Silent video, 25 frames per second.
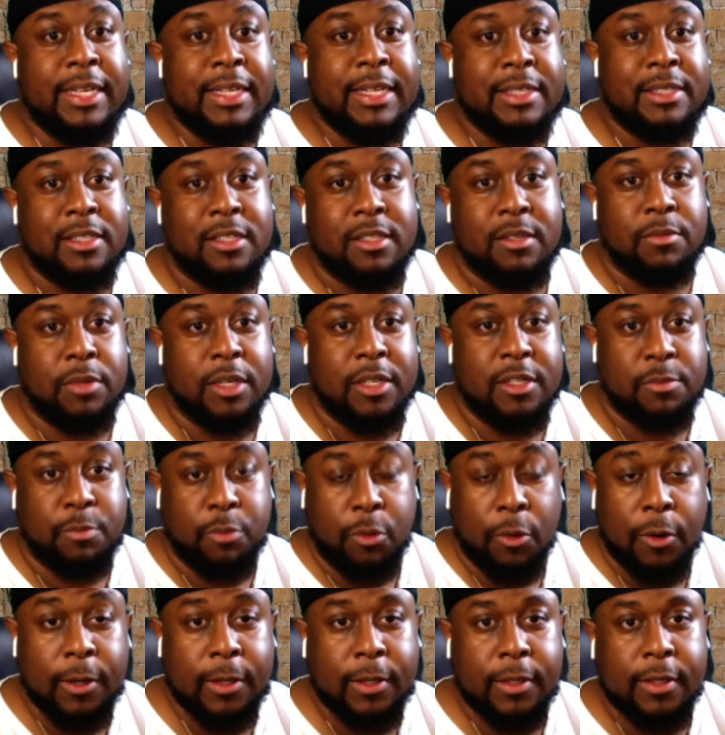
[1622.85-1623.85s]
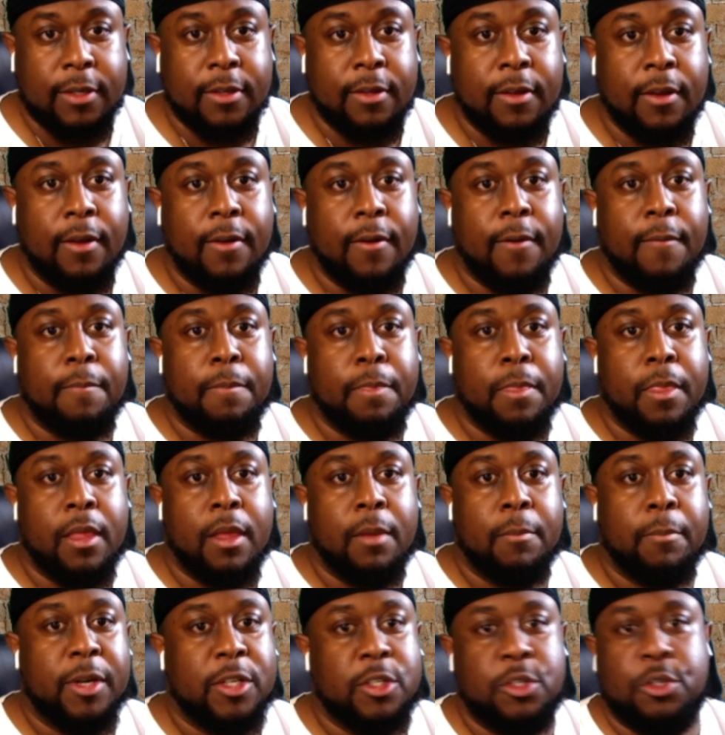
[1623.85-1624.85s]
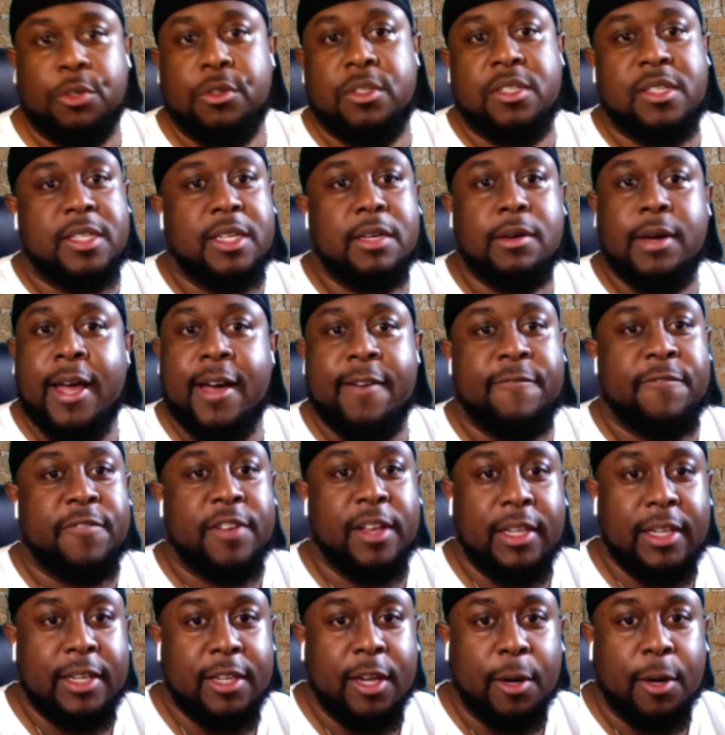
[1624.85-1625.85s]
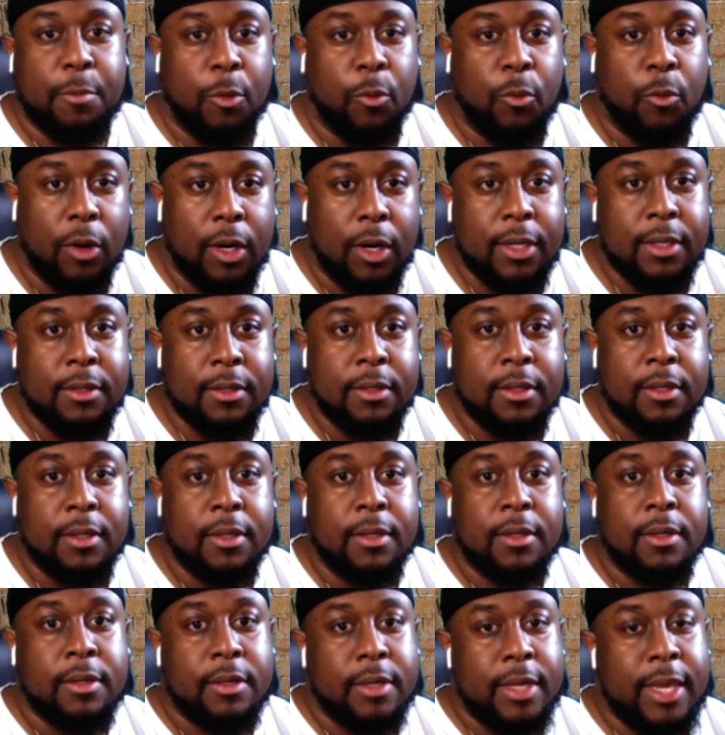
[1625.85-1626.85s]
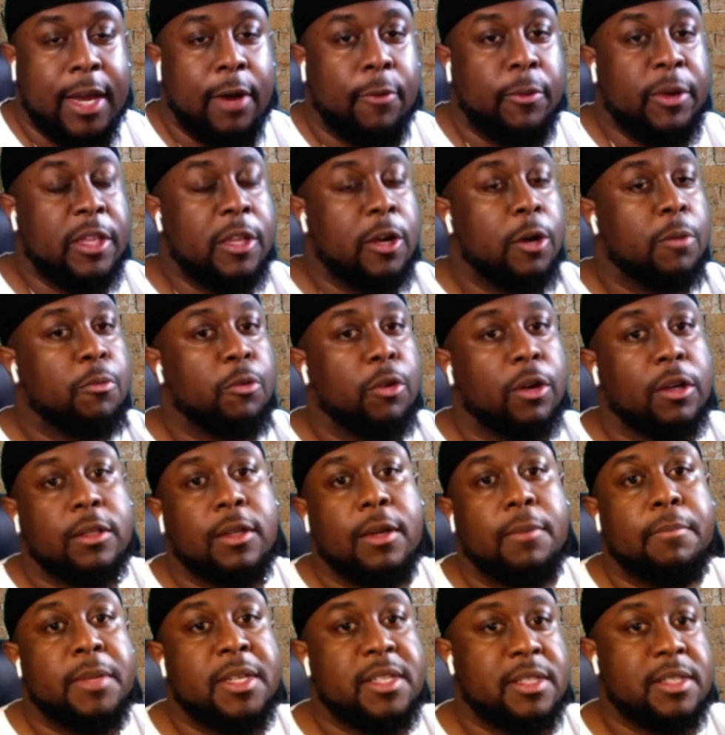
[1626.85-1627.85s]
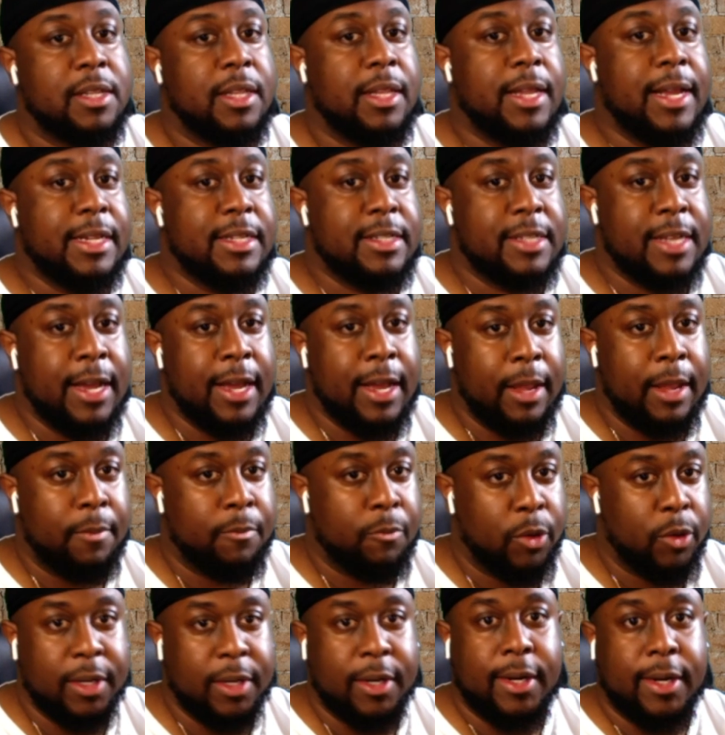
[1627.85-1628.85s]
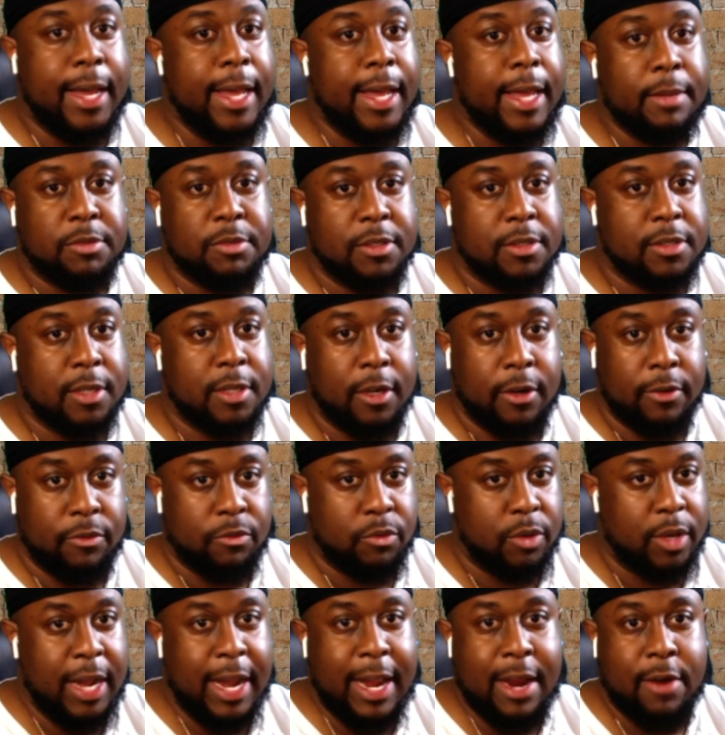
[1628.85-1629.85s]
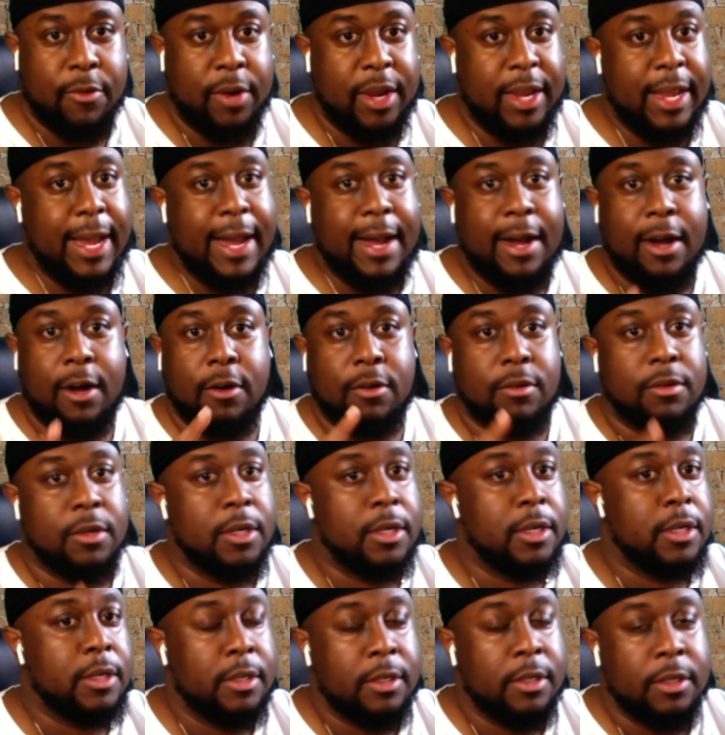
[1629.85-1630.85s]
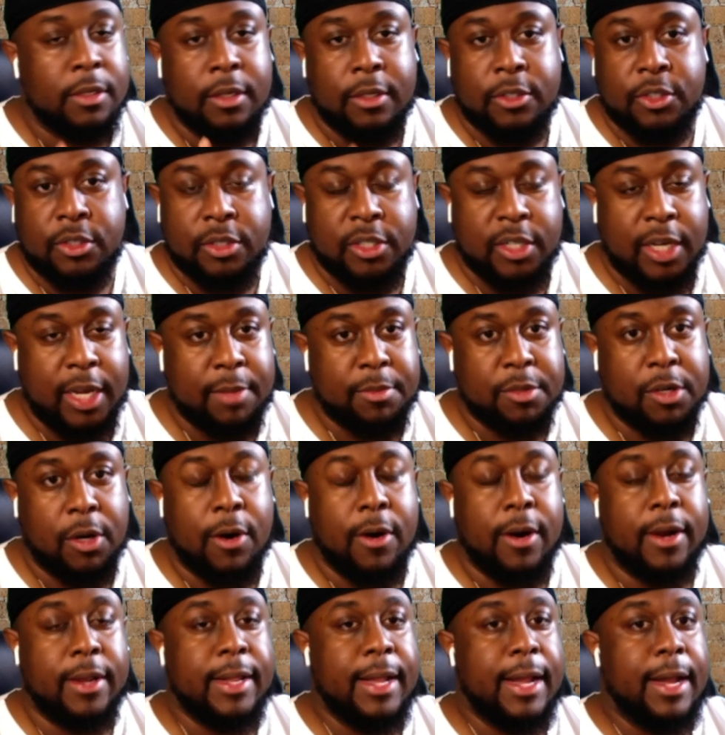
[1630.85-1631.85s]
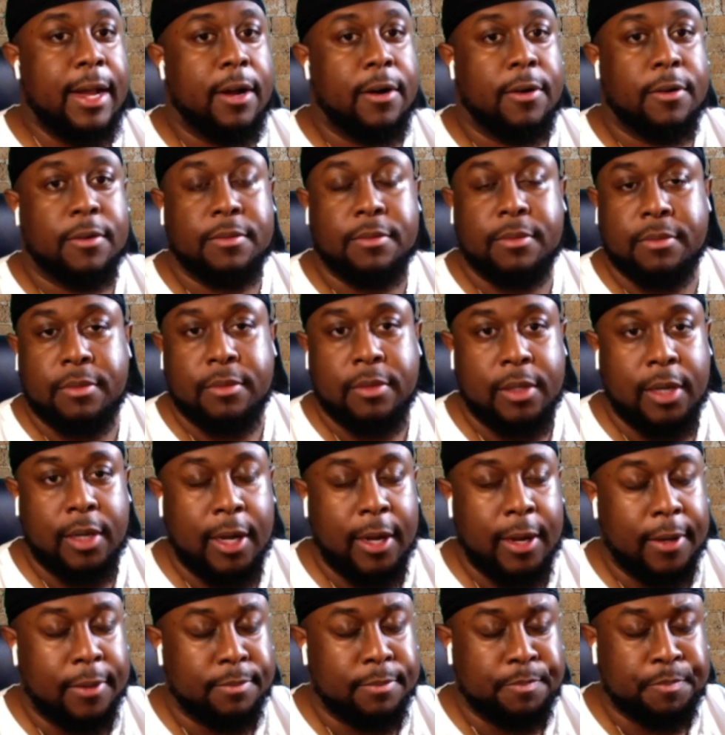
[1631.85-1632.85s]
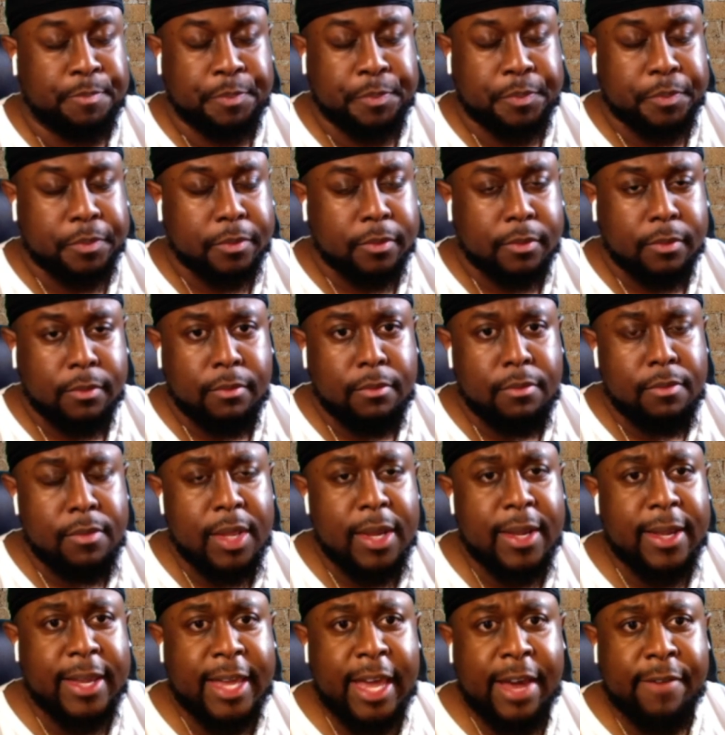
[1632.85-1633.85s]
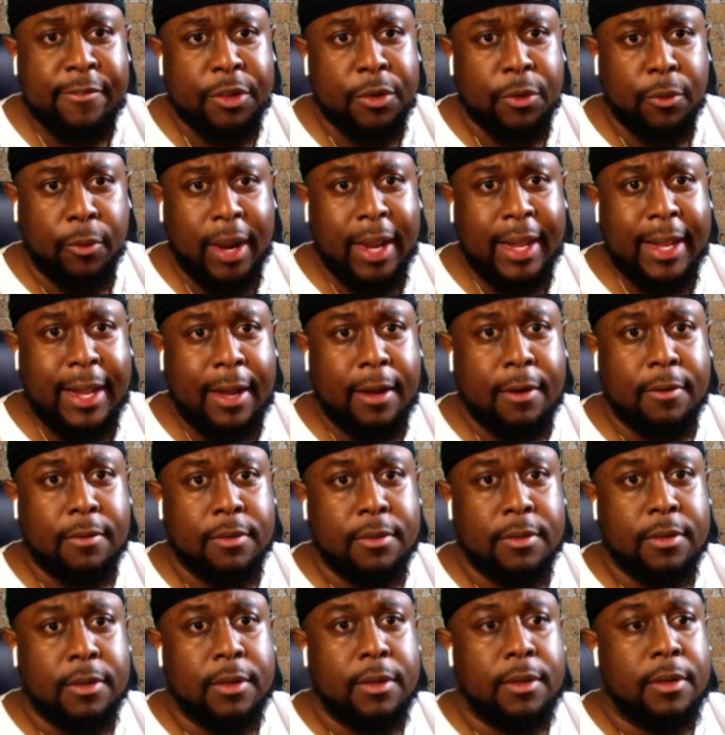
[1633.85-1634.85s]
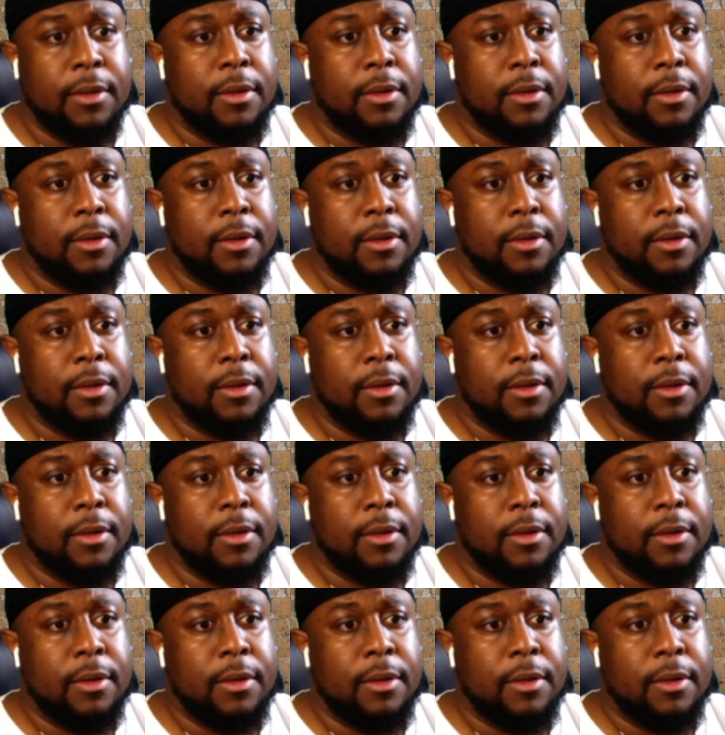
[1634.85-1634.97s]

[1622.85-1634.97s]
in the East is Brooklyn, but you still have Philly number one. Yeah, we know Brooklyn missed a lot of time with their games and stuff. Kyrie out, James Harden out, um, Kevin Durant out.